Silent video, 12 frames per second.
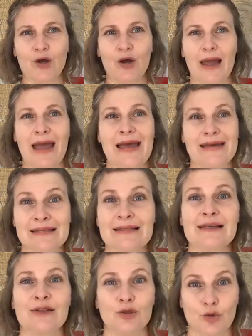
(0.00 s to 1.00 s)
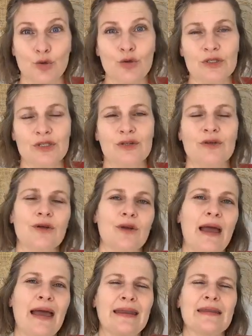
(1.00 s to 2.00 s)
has looked
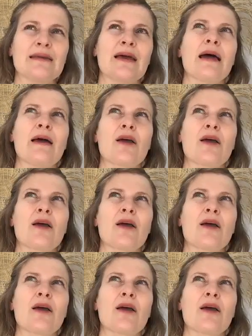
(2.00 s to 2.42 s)
and